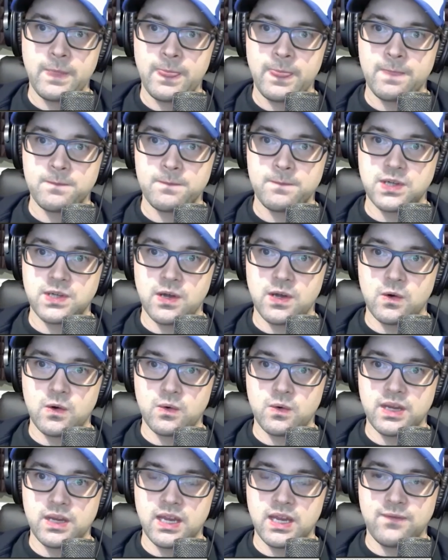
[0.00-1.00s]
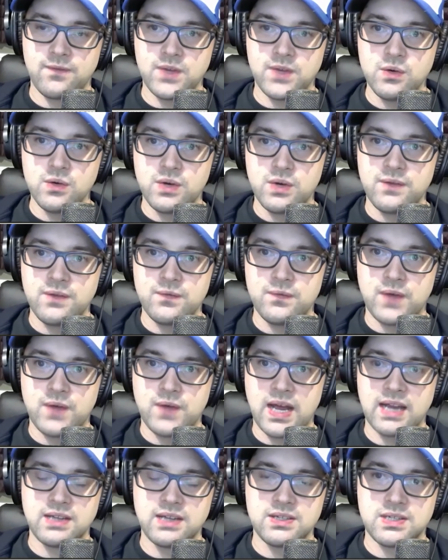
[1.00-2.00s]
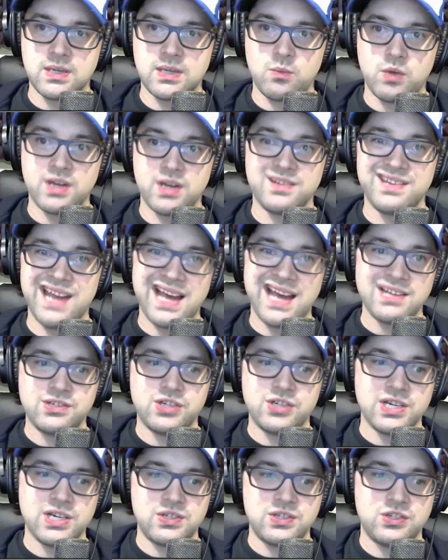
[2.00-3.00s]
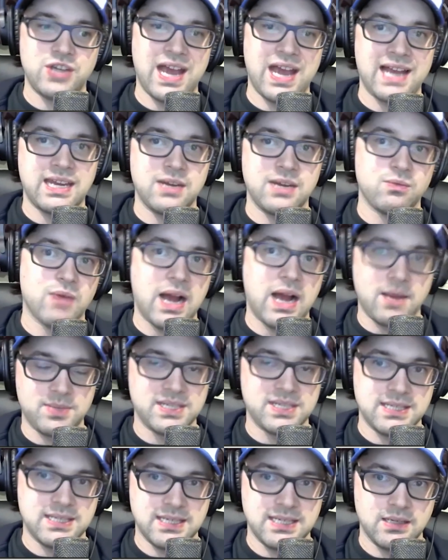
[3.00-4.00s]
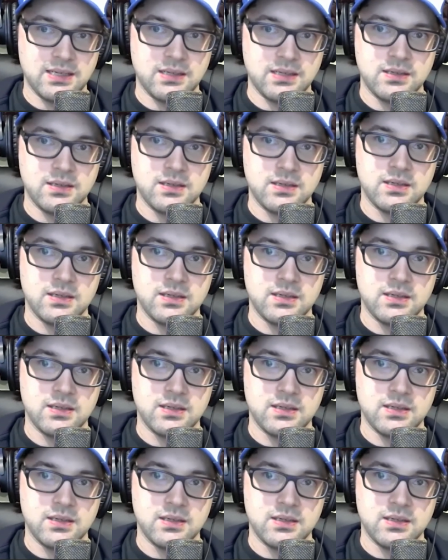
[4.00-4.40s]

So if you can find someone, not just Jackie Robinson,